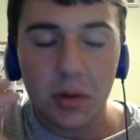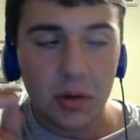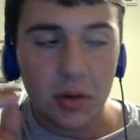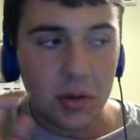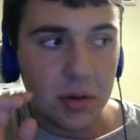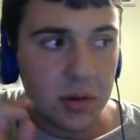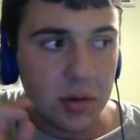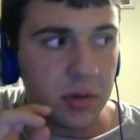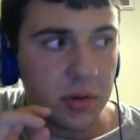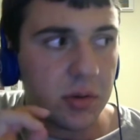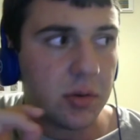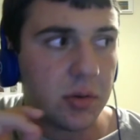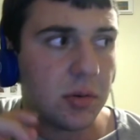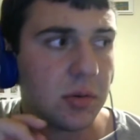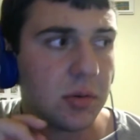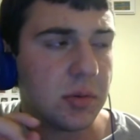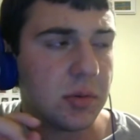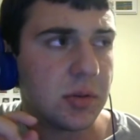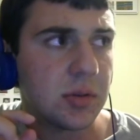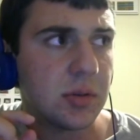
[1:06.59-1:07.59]
I
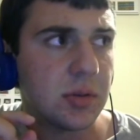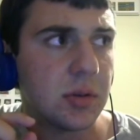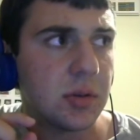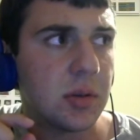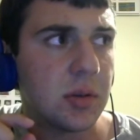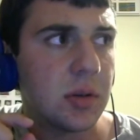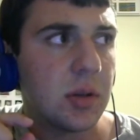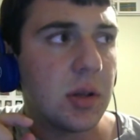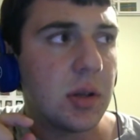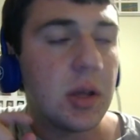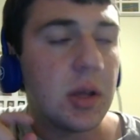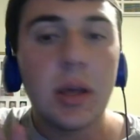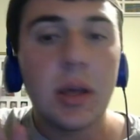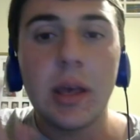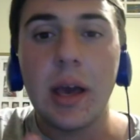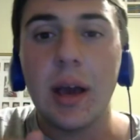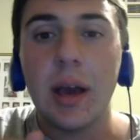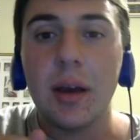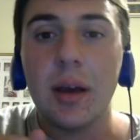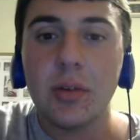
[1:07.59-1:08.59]

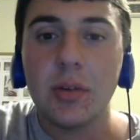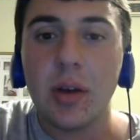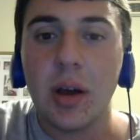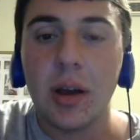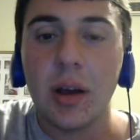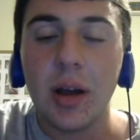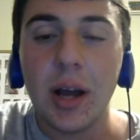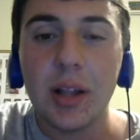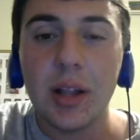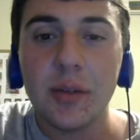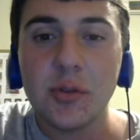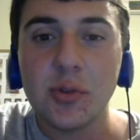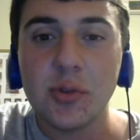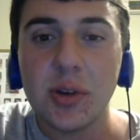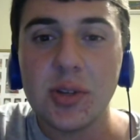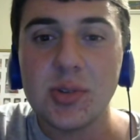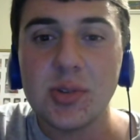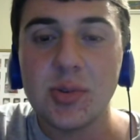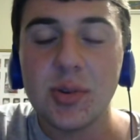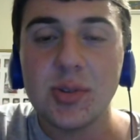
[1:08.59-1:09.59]
Love
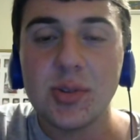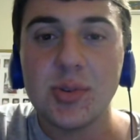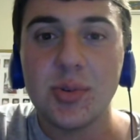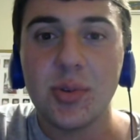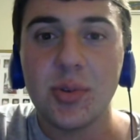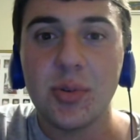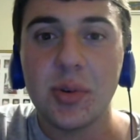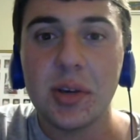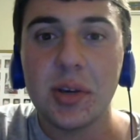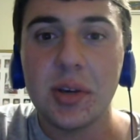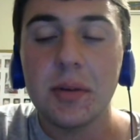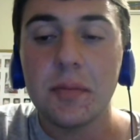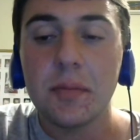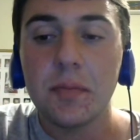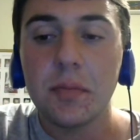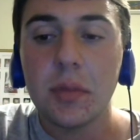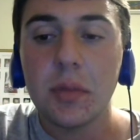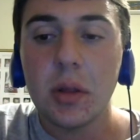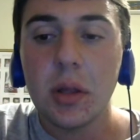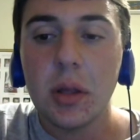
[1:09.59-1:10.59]
Trains 323,
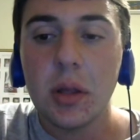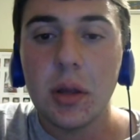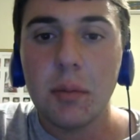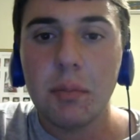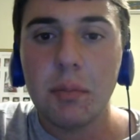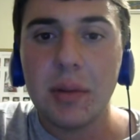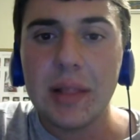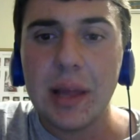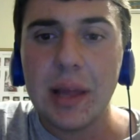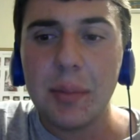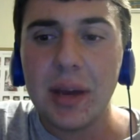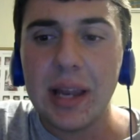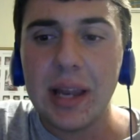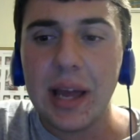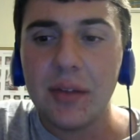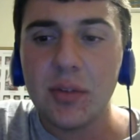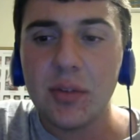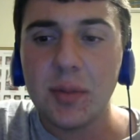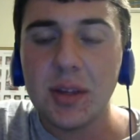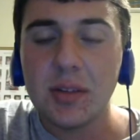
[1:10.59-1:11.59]
but that might
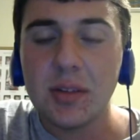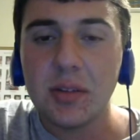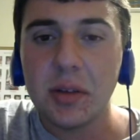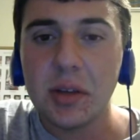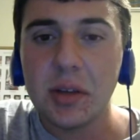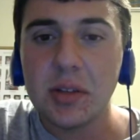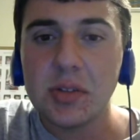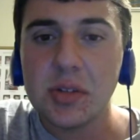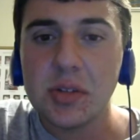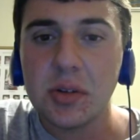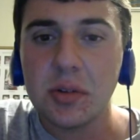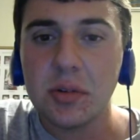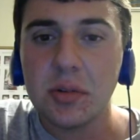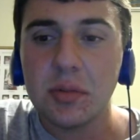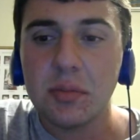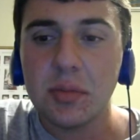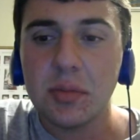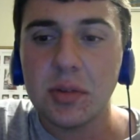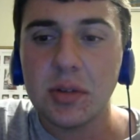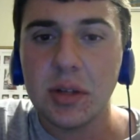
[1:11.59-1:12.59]
have to be delayed
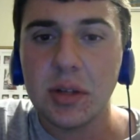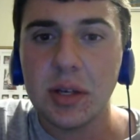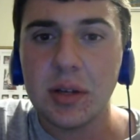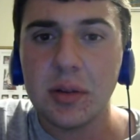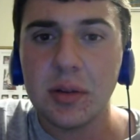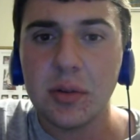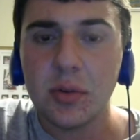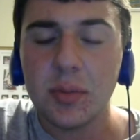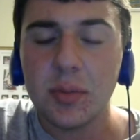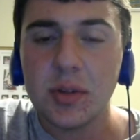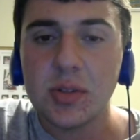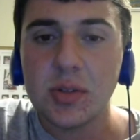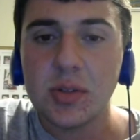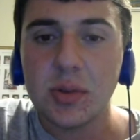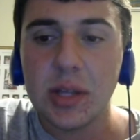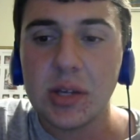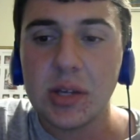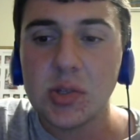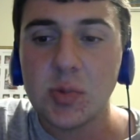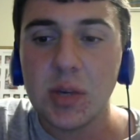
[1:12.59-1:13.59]
a little bit until
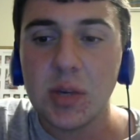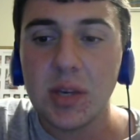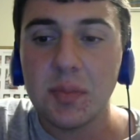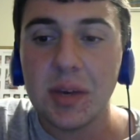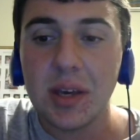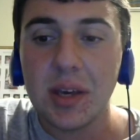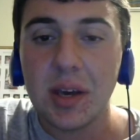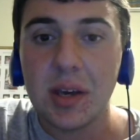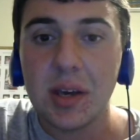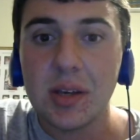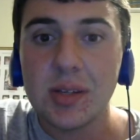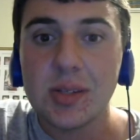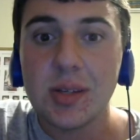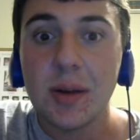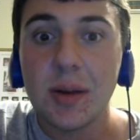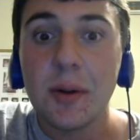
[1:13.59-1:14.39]
next week because